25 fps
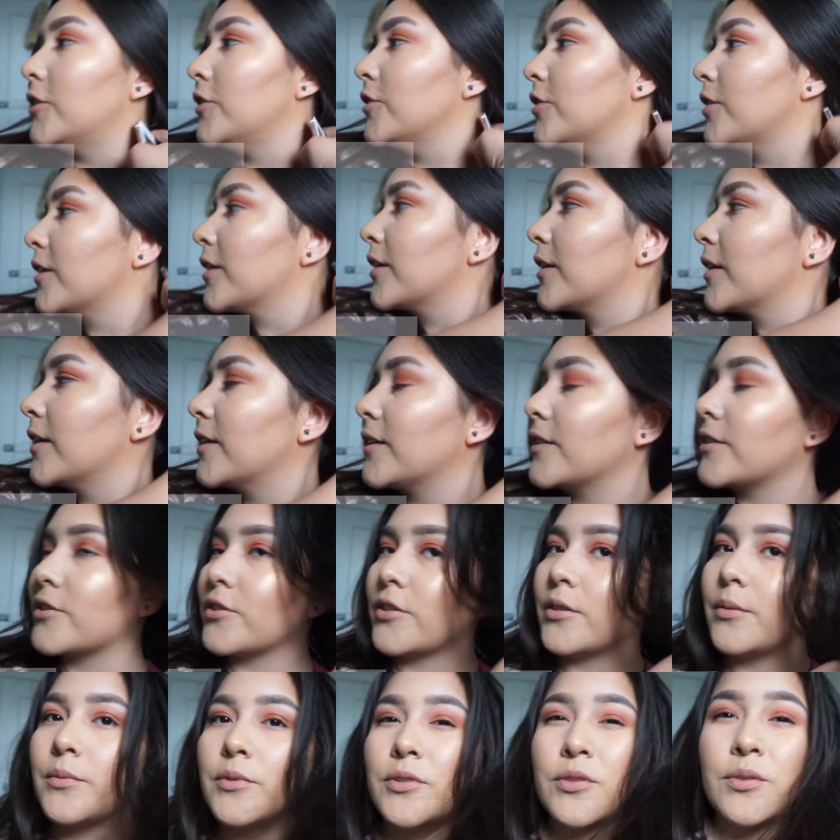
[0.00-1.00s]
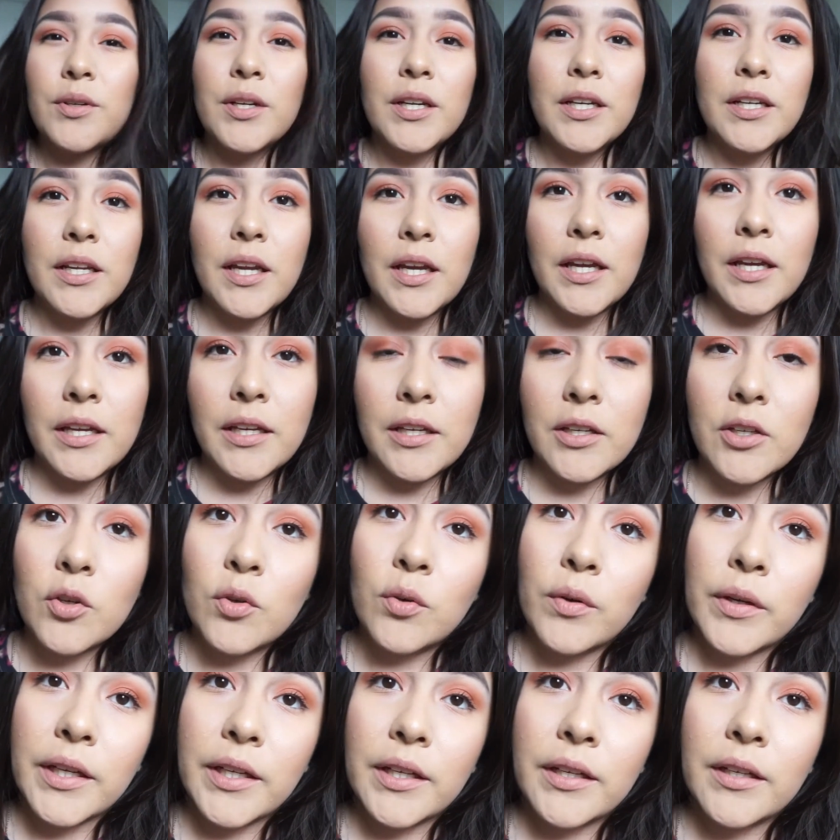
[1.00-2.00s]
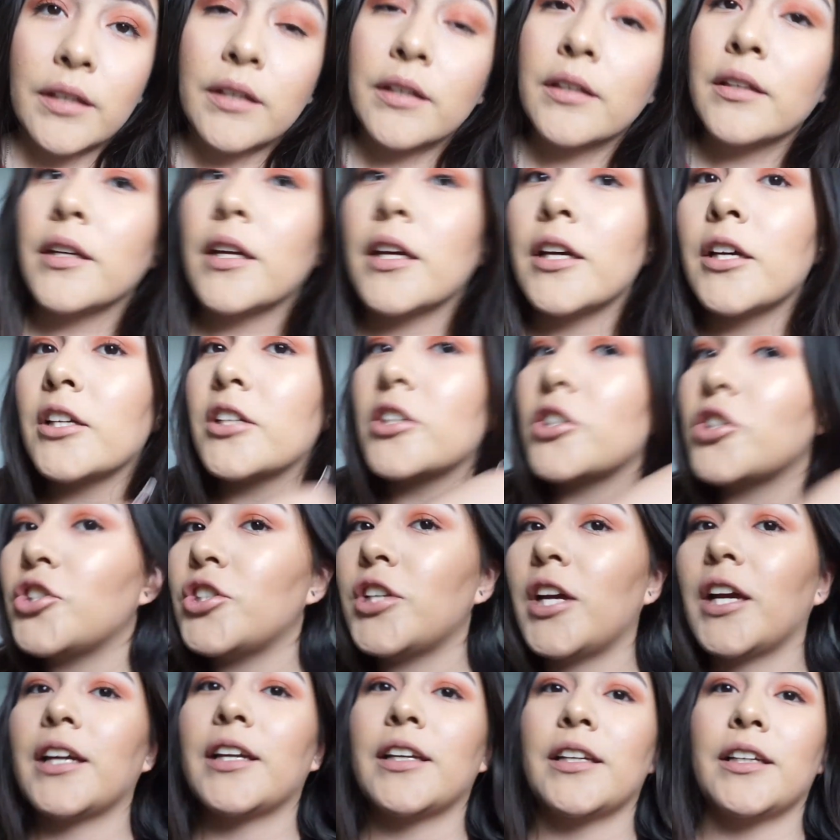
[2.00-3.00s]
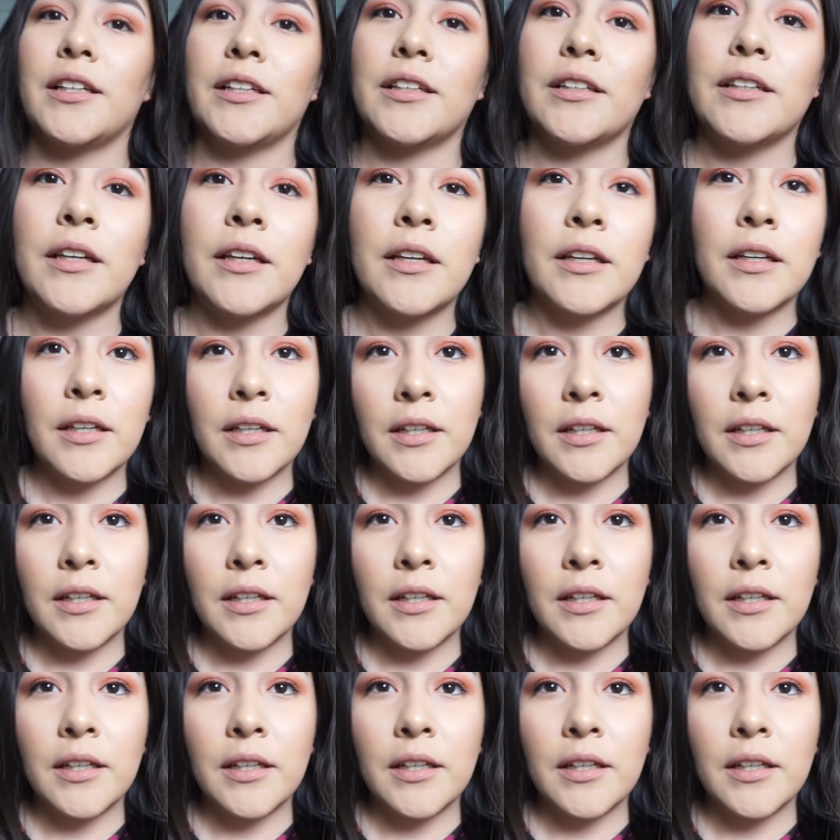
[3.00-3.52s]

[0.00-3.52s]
Okay guys, so I'm doing a quick check-in.